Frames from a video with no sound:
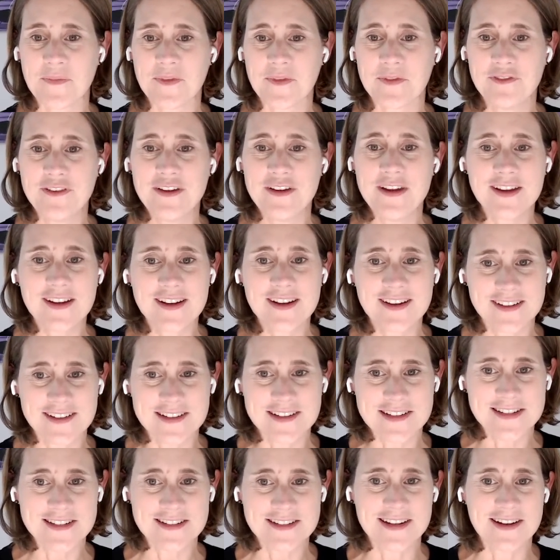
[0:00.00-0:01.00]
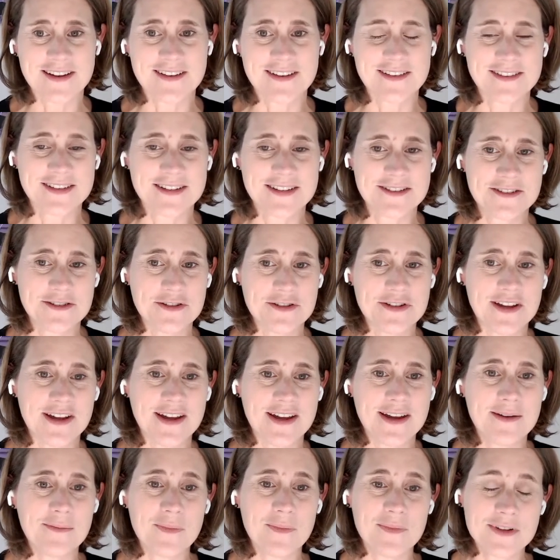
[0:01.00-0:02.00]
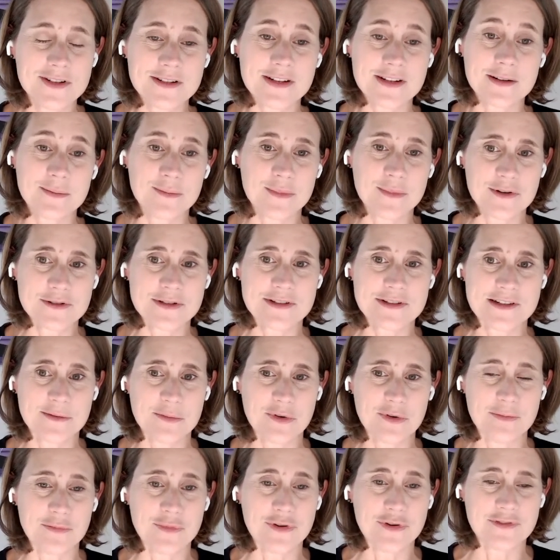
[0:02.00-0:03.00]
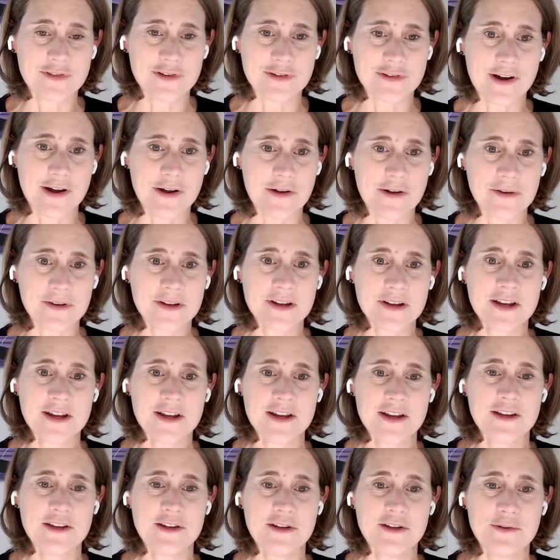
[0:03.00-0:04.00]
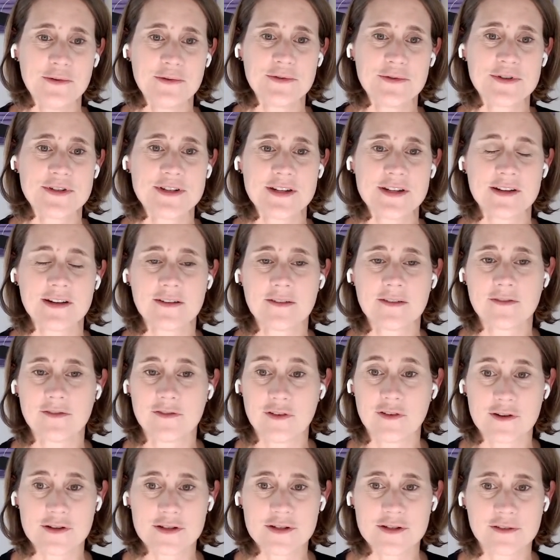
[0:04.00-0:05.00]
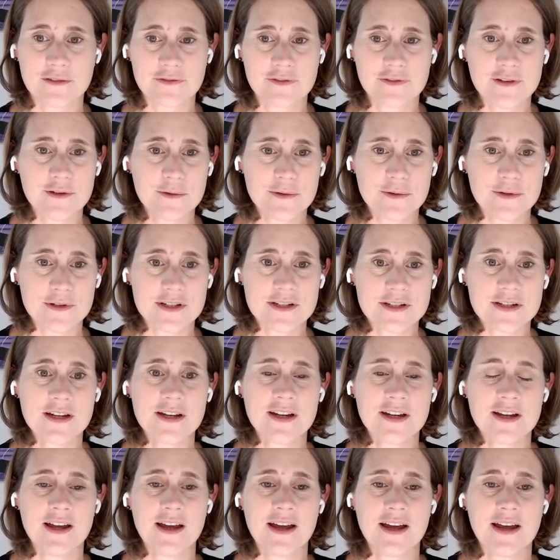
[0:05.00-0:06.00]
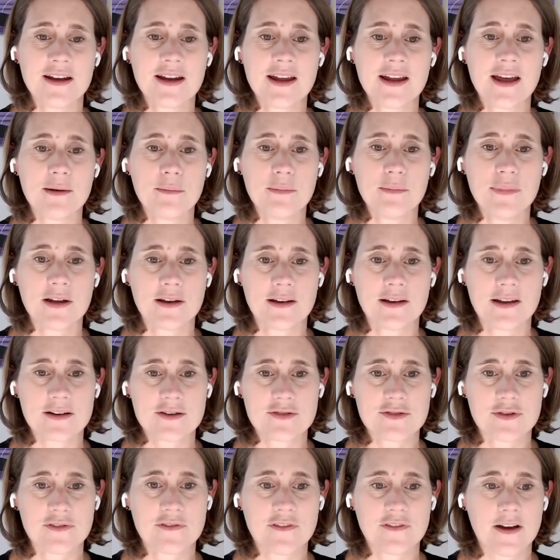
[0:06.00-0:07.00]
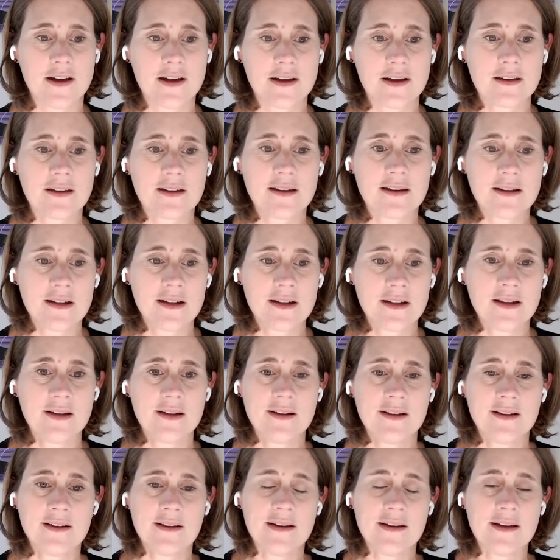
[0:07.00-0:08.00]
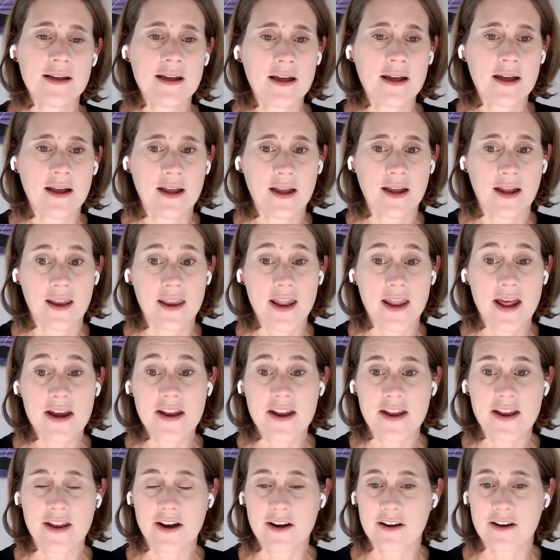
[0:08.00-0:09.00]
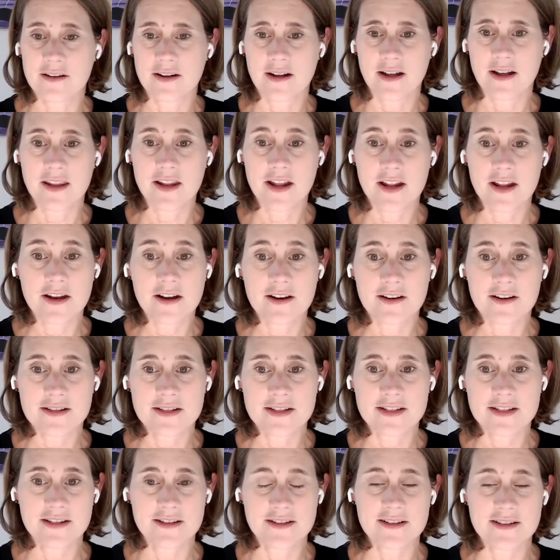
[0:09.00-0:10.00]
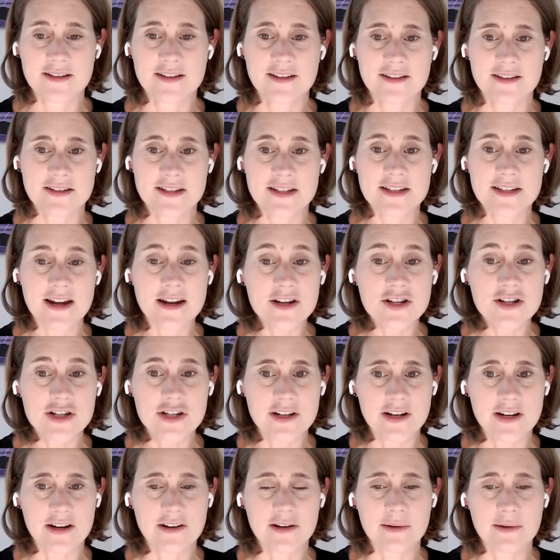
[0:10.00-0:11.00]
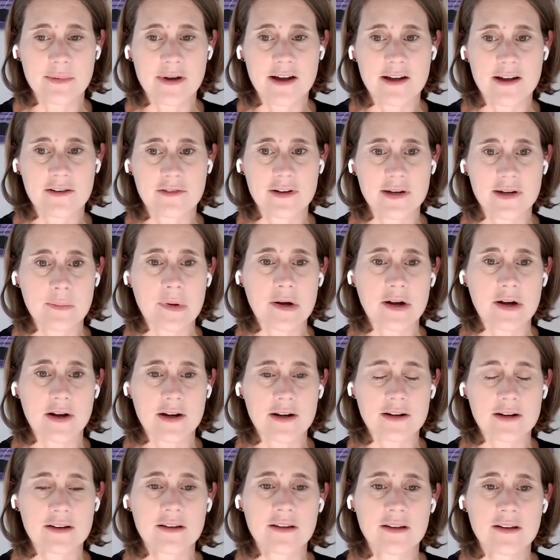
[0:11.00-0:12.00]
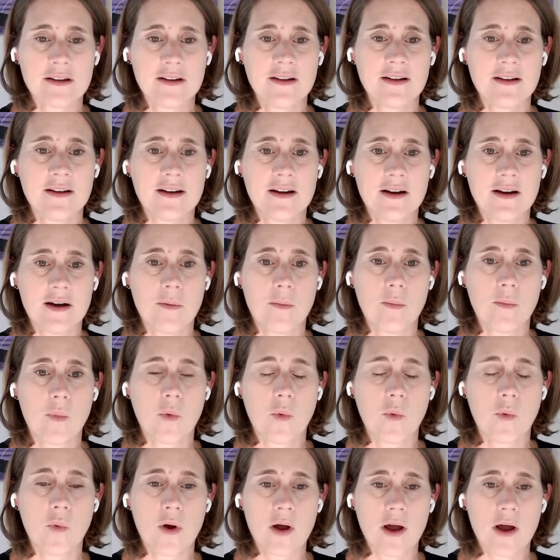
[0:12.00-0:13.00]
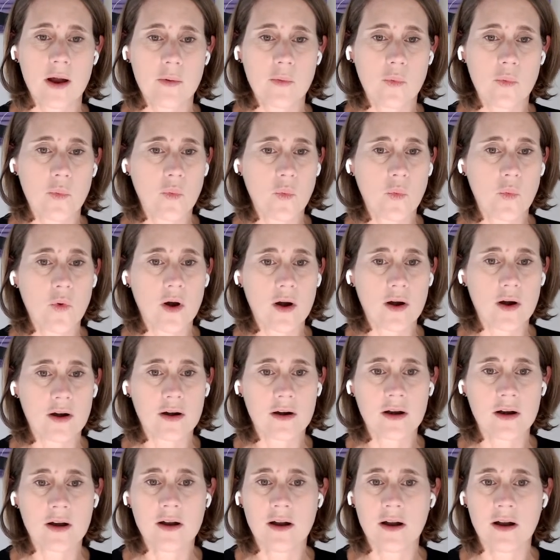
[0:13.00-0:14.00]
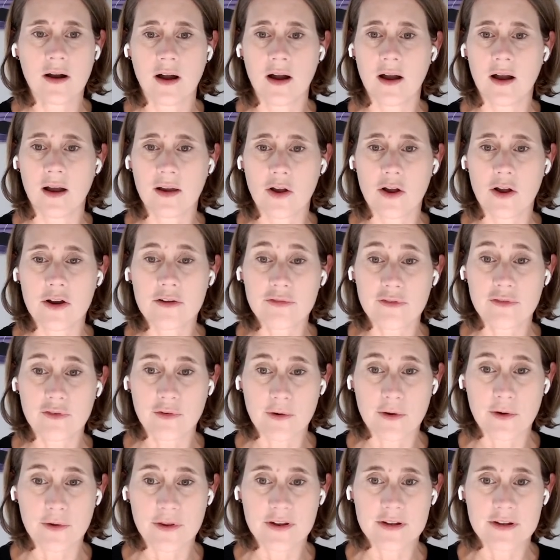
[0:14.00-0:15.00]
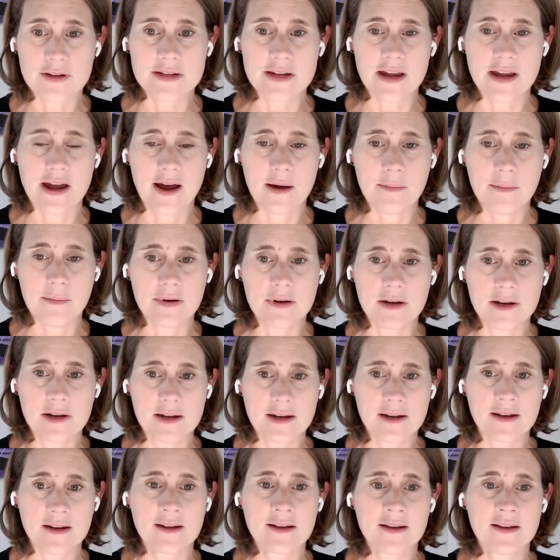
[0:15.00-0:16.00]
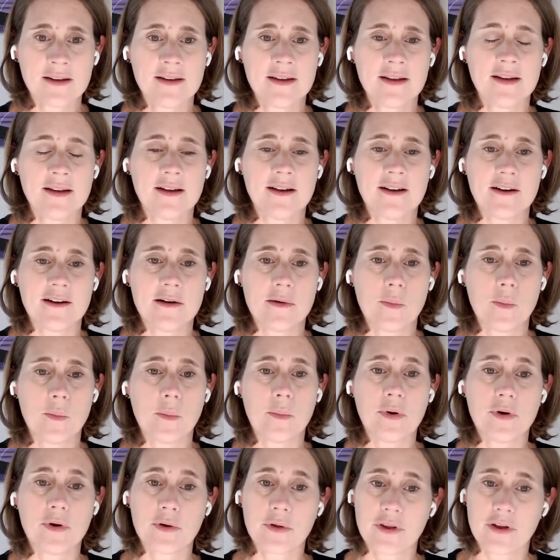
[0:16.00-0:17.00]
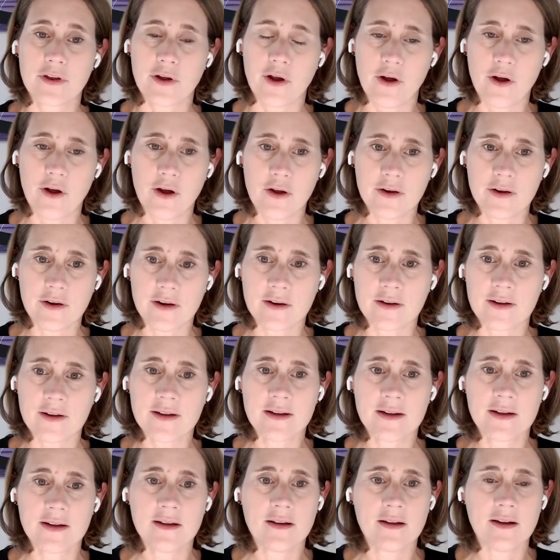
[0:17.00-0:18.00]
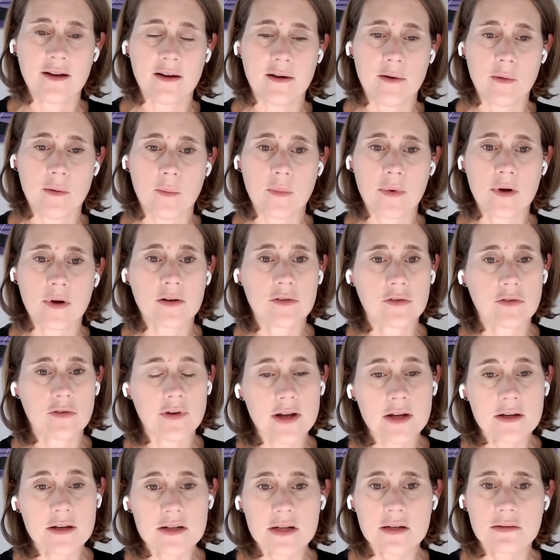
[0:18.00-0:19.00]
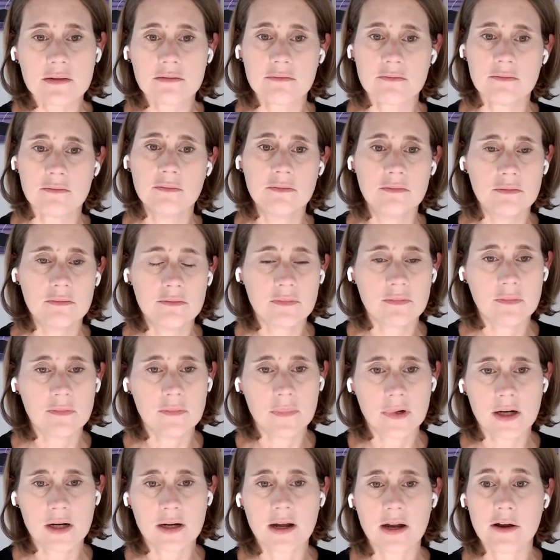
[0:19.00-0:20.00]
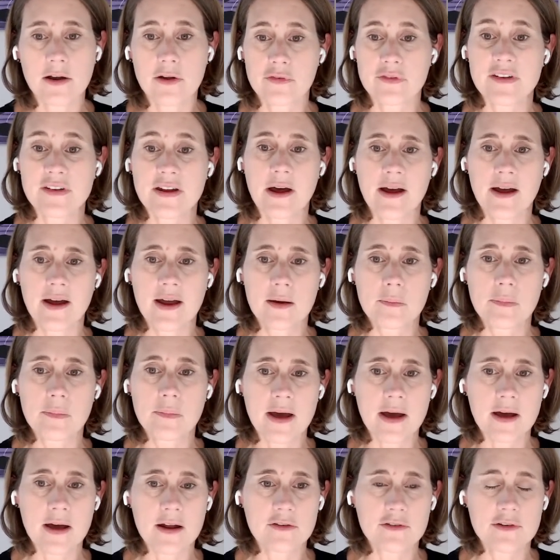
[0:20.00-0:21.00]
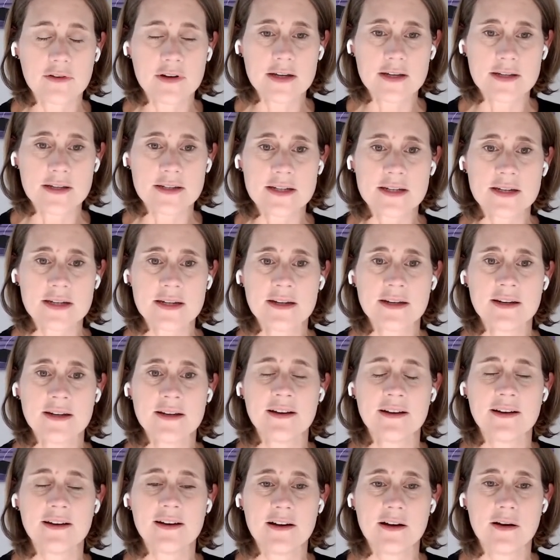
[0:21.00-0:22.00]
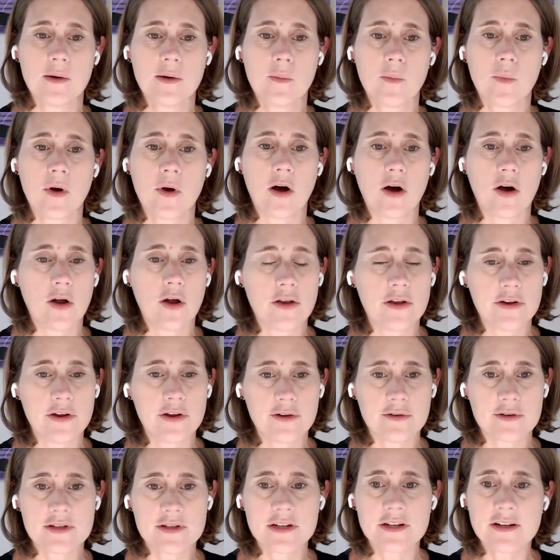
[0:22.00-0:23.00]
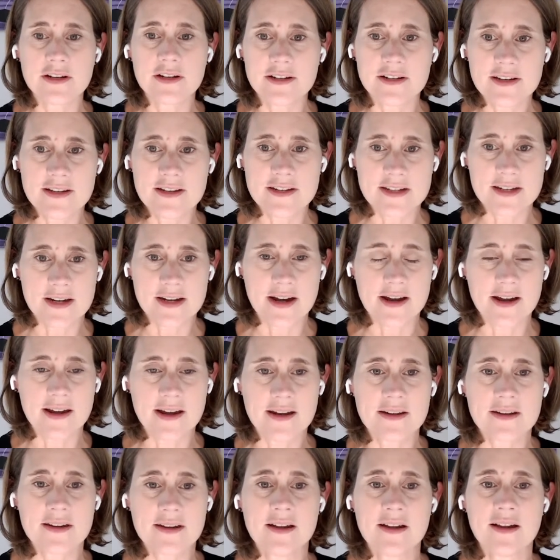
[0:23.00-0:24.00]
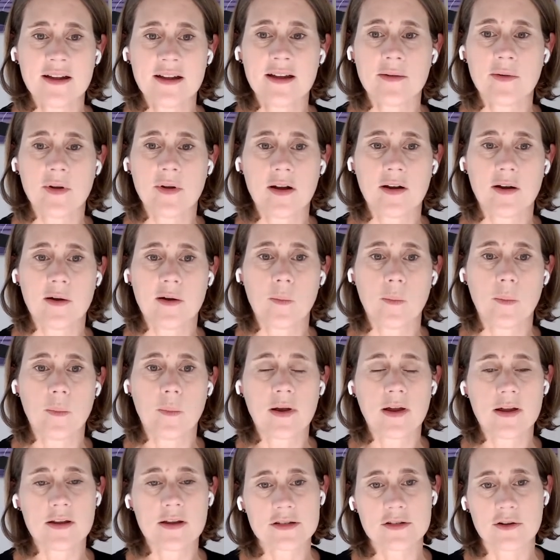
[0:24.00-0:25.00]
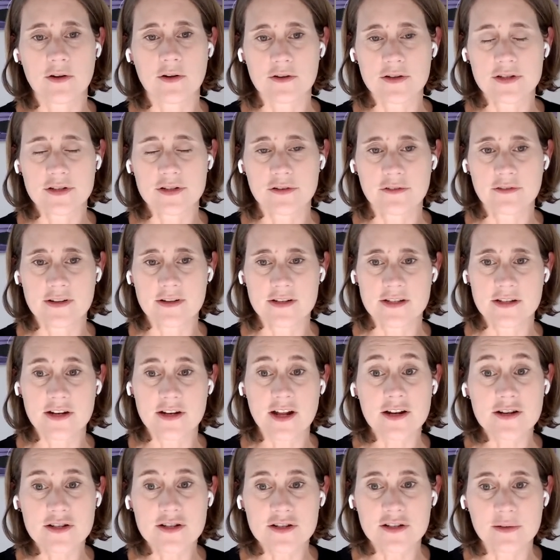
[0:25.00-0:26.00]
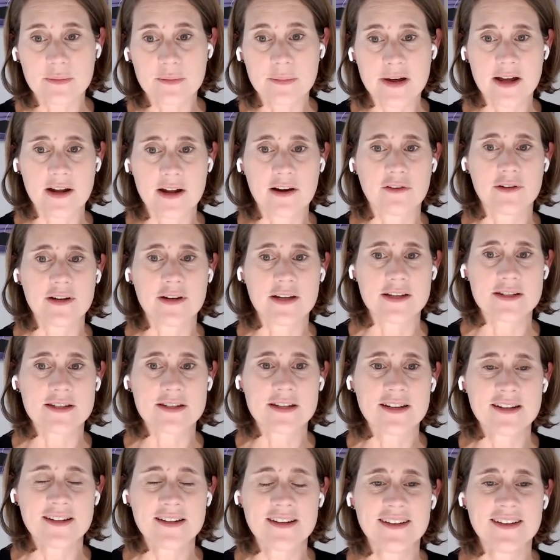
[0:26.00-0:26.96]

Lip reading: vehicles that today still mostly move around using fossil fuels and can be electrified. And then there is the stationary battery part, where a lot of growth is happening, both on grid kind of tied batteries on the utility side, plus also residential batteries